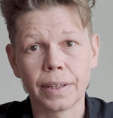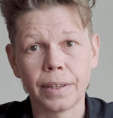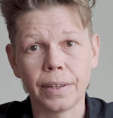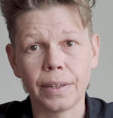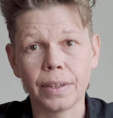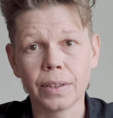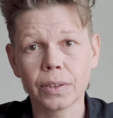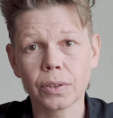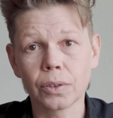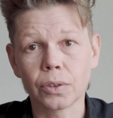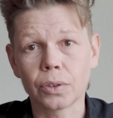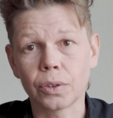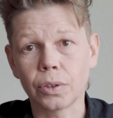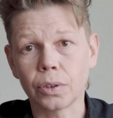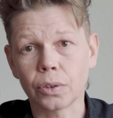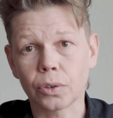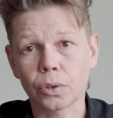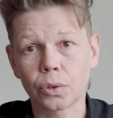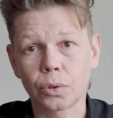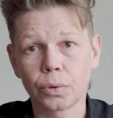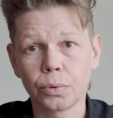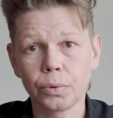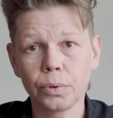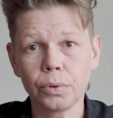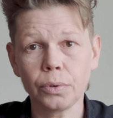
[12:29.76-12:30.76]
This is
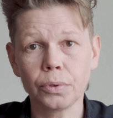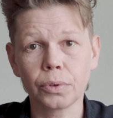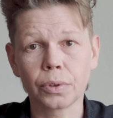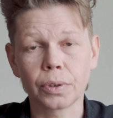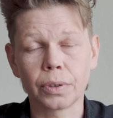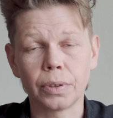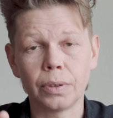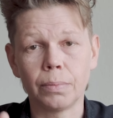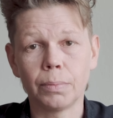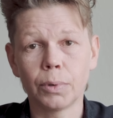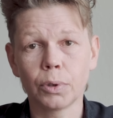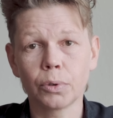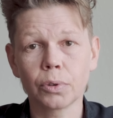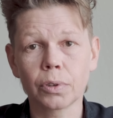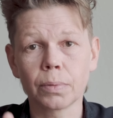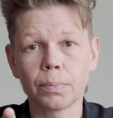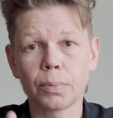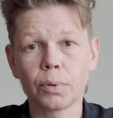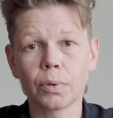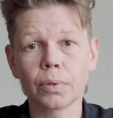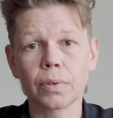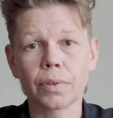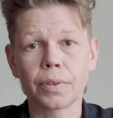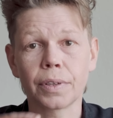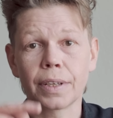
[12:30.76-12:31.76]
just tools. The most
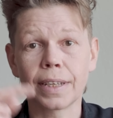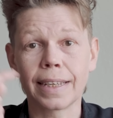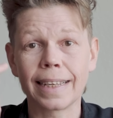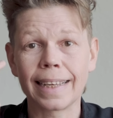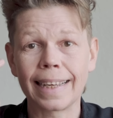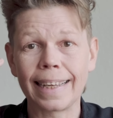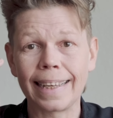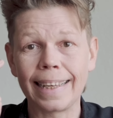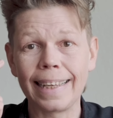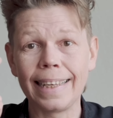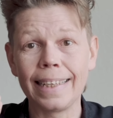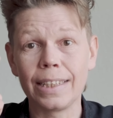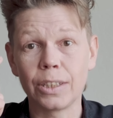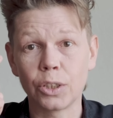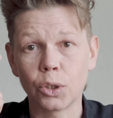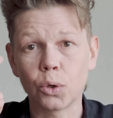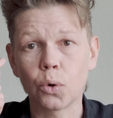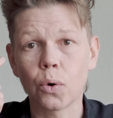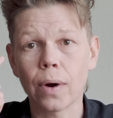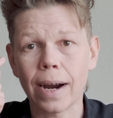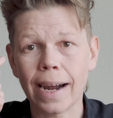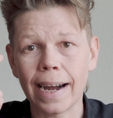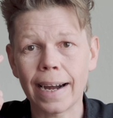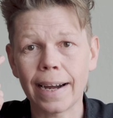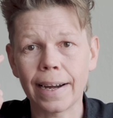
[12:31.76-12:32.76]
important thing is
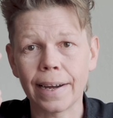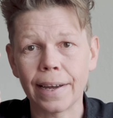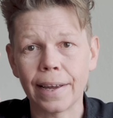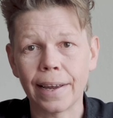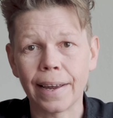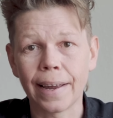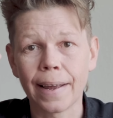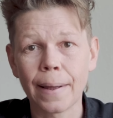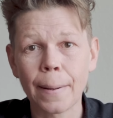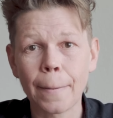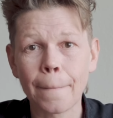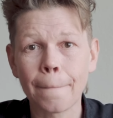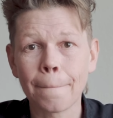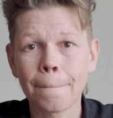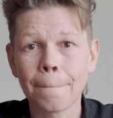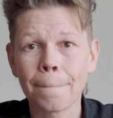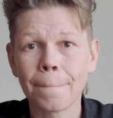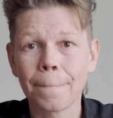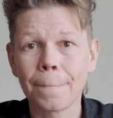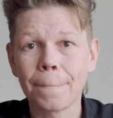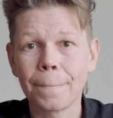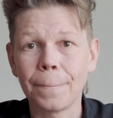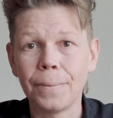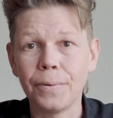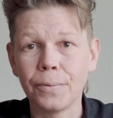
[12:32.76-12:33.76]
your eye.
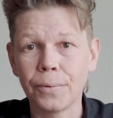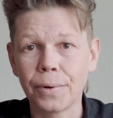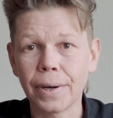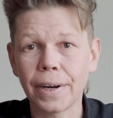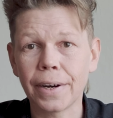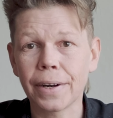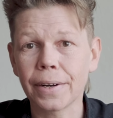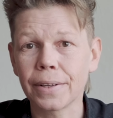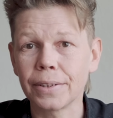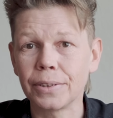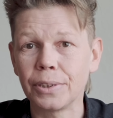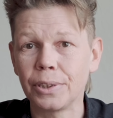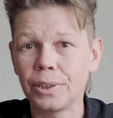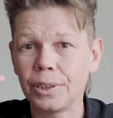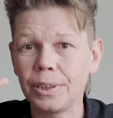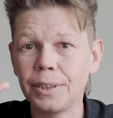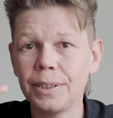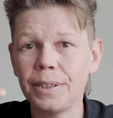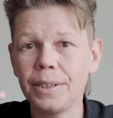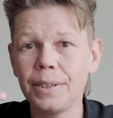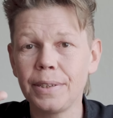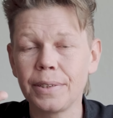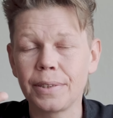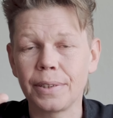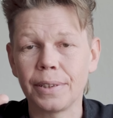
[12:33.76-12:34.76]
You gotta
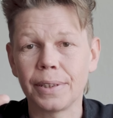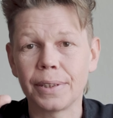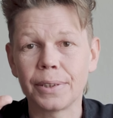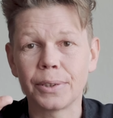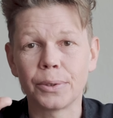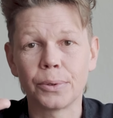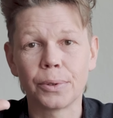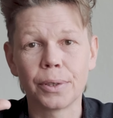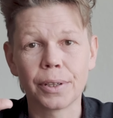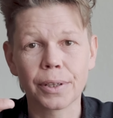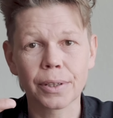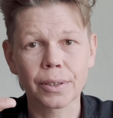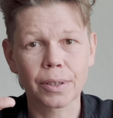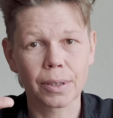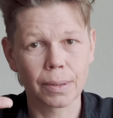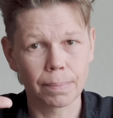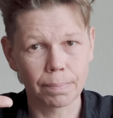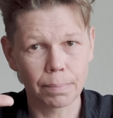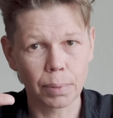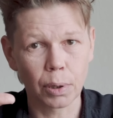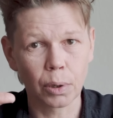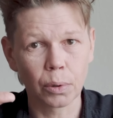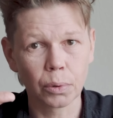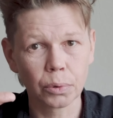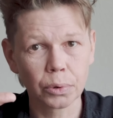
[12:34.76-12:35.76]
see things. You gotta
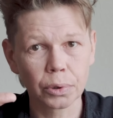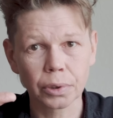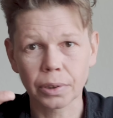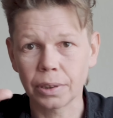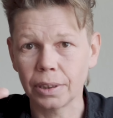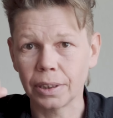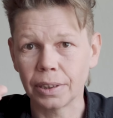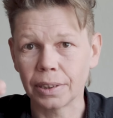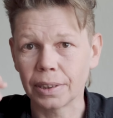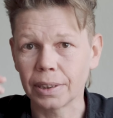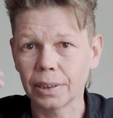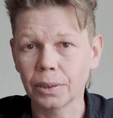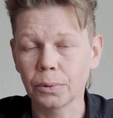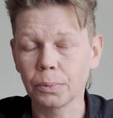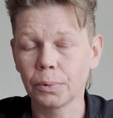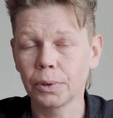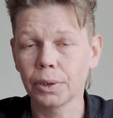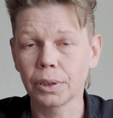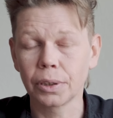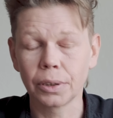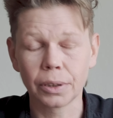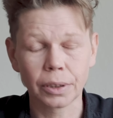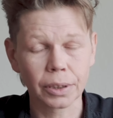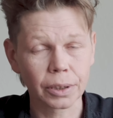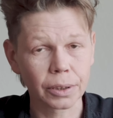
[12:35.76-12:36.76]
compose things. That's what
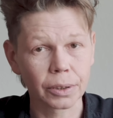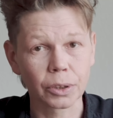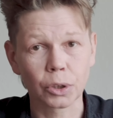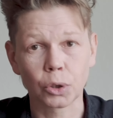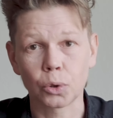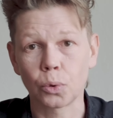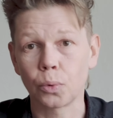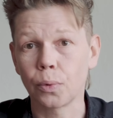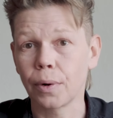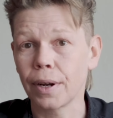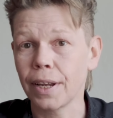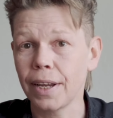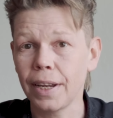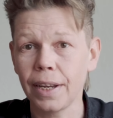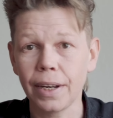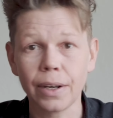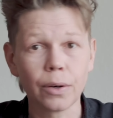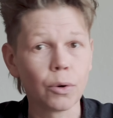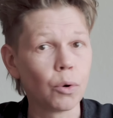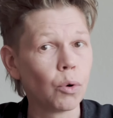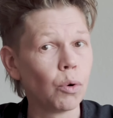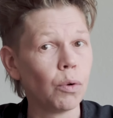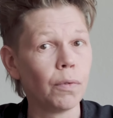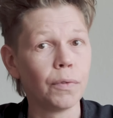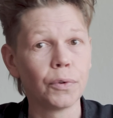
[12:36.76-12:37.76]
you gotta train
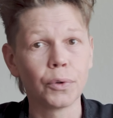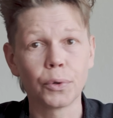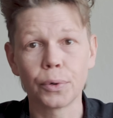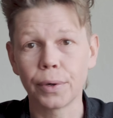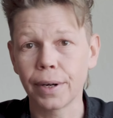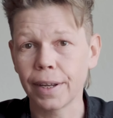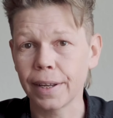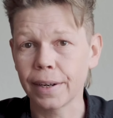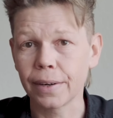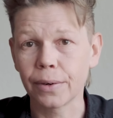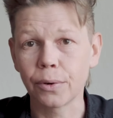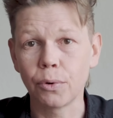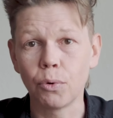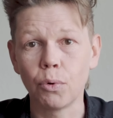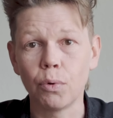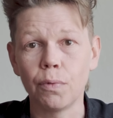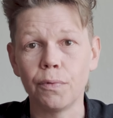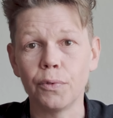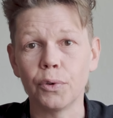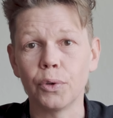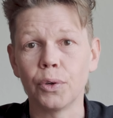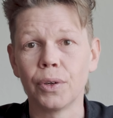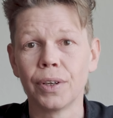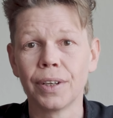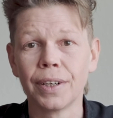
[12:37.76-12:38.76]
over and
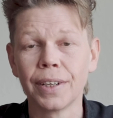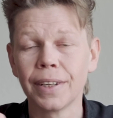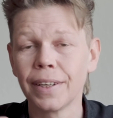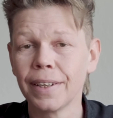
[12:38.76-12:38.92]
over.